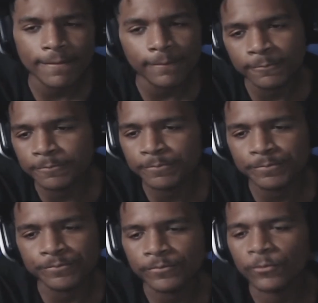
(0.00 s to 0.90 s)

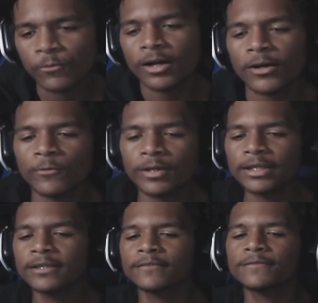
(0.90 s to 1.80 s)
Mm-mm. Rod
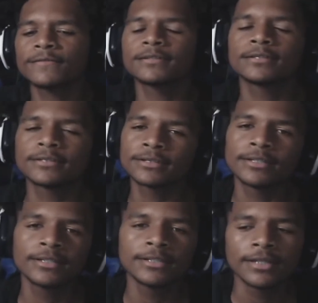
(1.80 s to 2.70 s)
Wave,
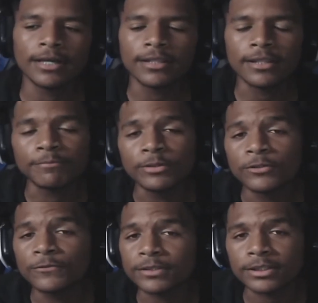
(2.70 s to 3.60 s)
another
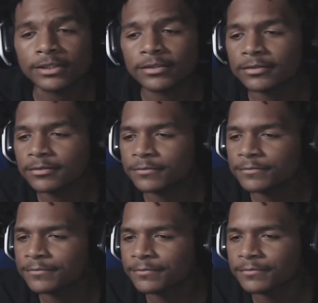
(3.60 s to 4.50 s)
beautiful song,
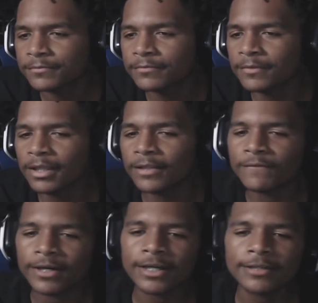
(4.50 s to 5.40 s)
another
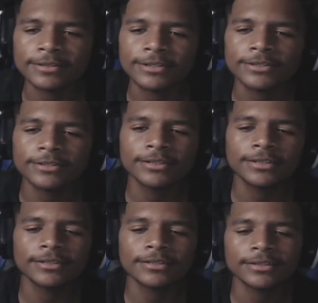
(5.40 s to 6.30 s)
vibe song. You
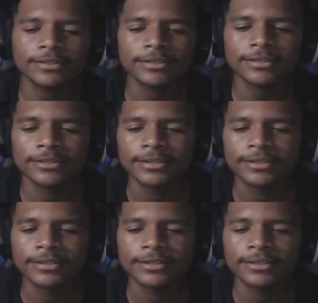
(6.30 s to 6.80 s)
know what I'm